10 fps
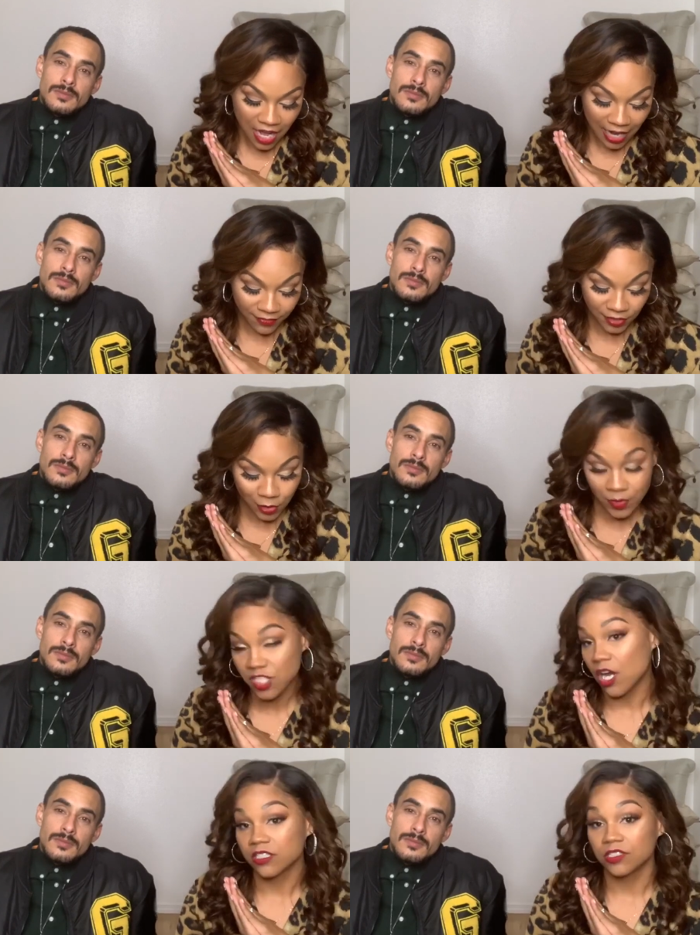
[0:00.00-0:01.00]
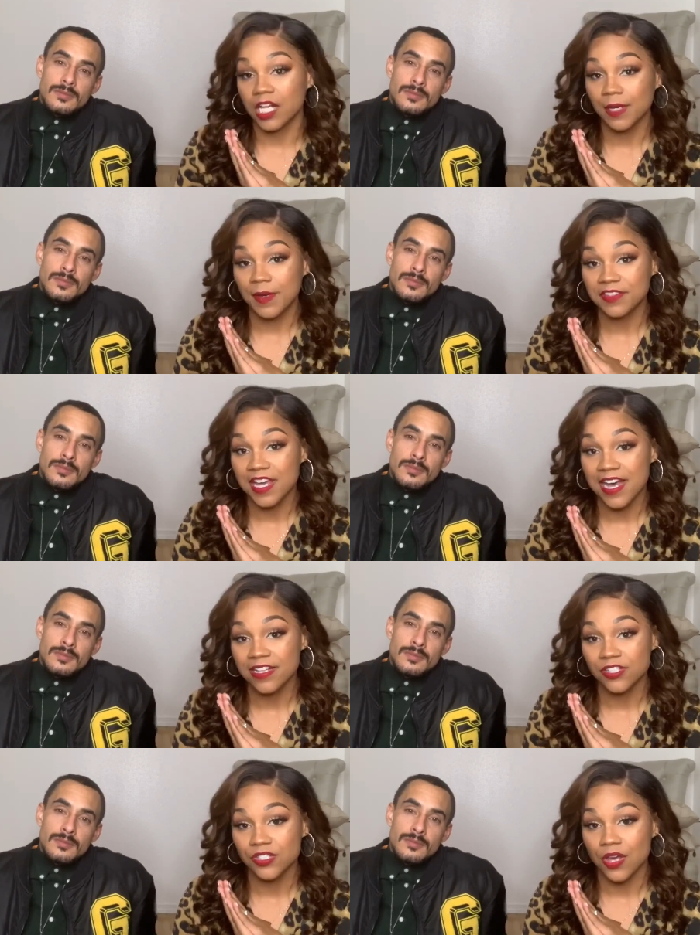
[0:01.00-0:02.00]
Speaker 1: I feel like we talked a lot about that.
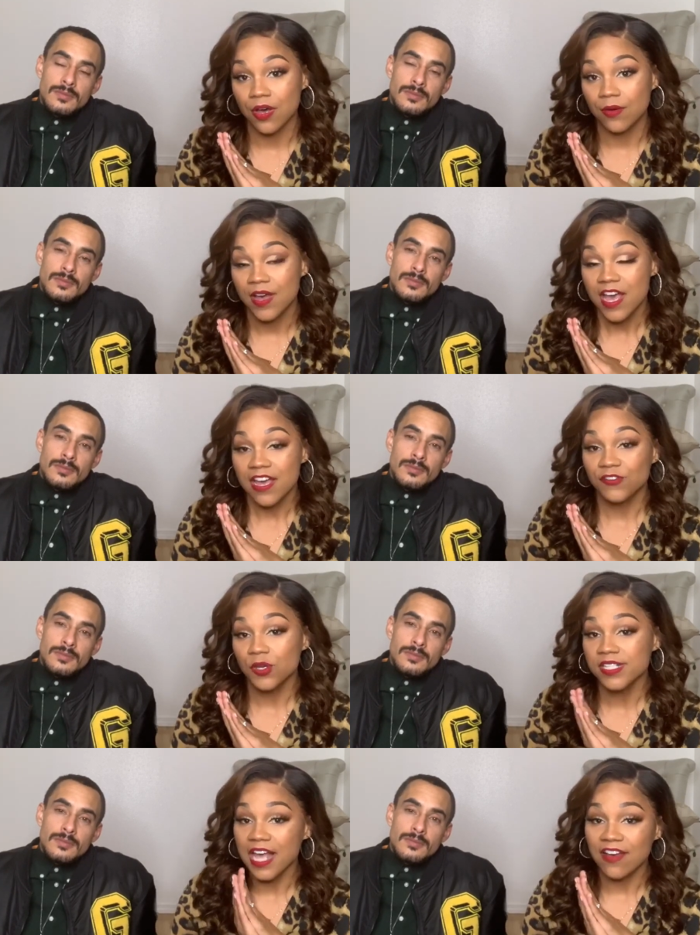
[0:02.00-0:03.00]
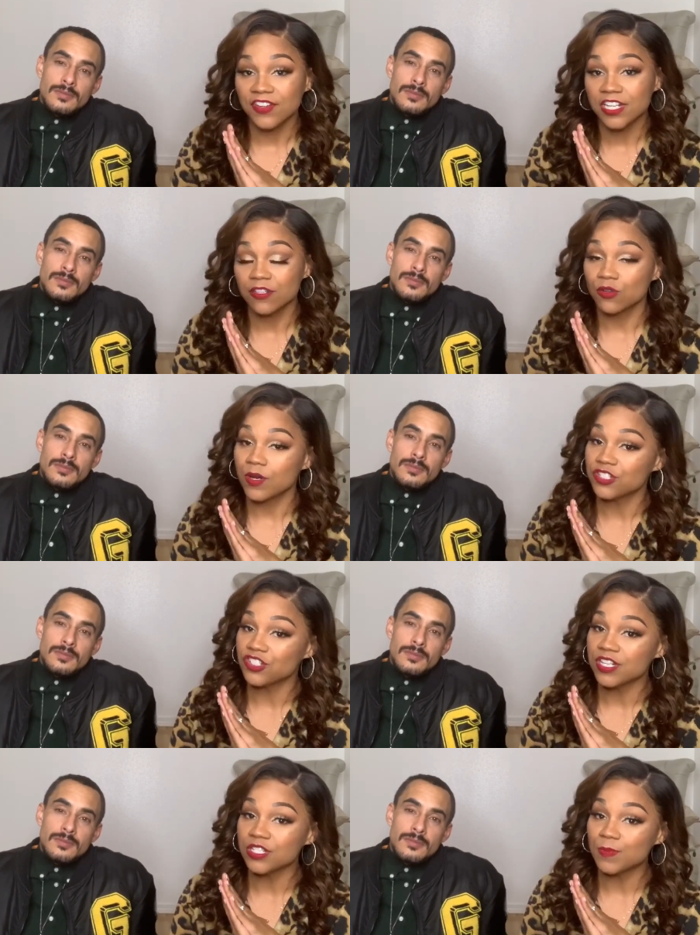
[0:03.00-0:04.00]
So if you guys have any other
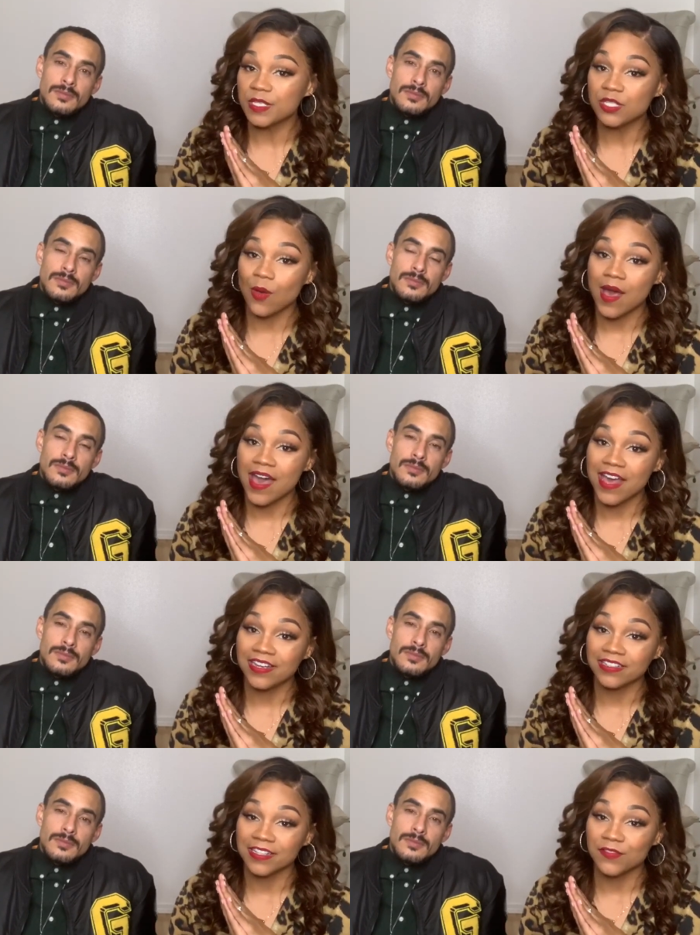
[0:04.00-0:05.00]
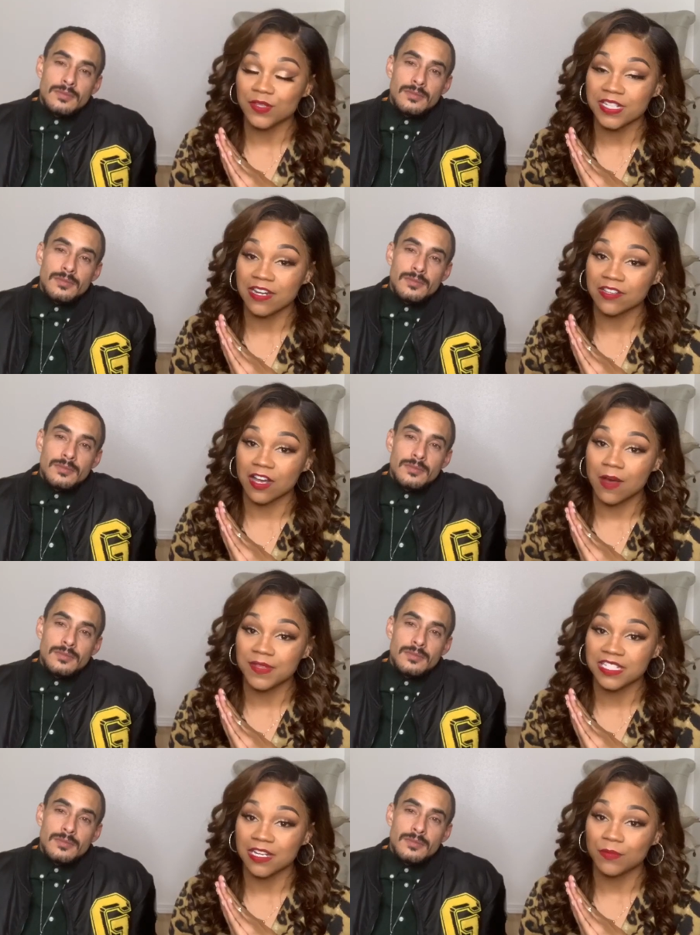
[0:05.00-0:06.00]
questions, please go ahead and leave those down in the comments
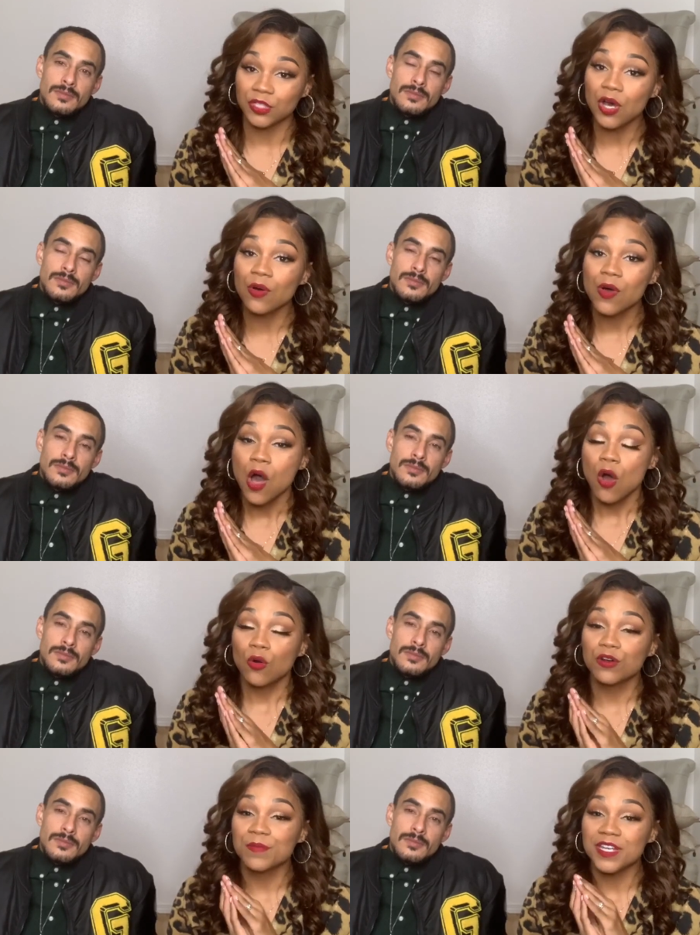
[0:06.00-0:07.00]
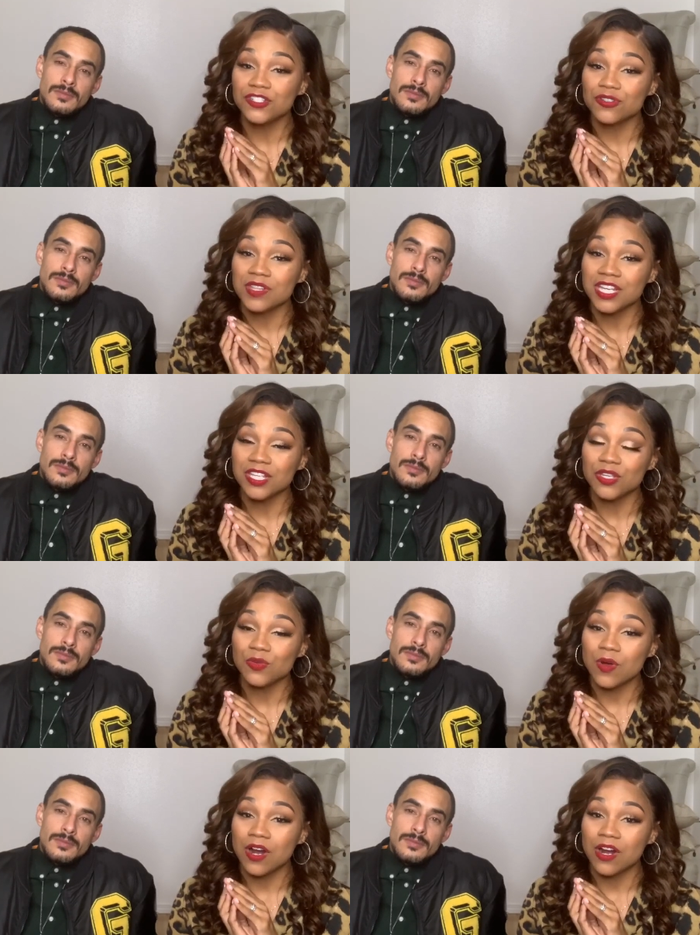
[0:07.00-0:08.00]
down below, or make sure that you
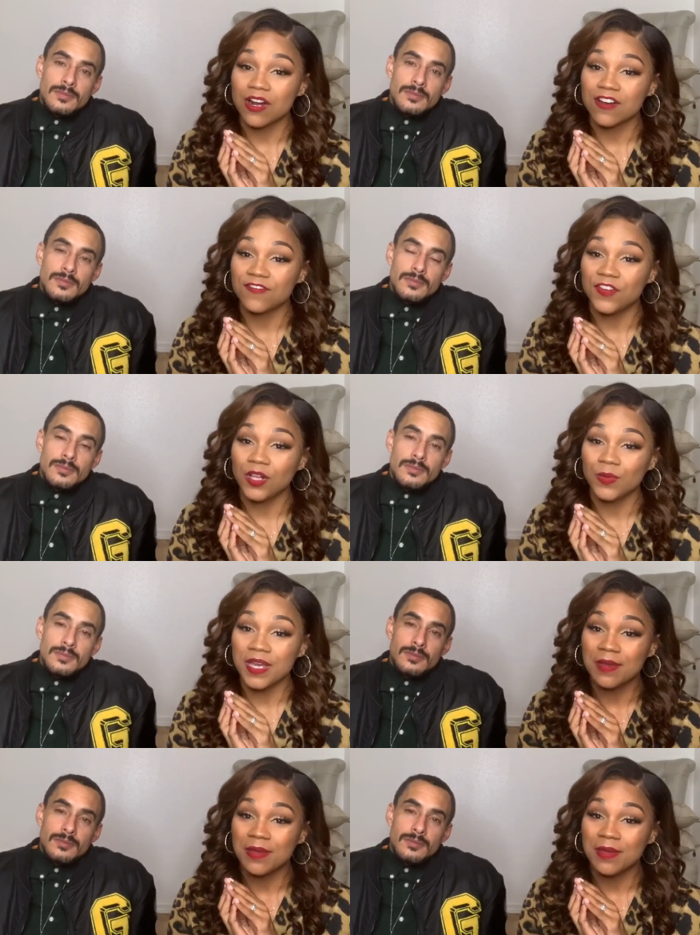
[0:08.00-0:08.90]
are following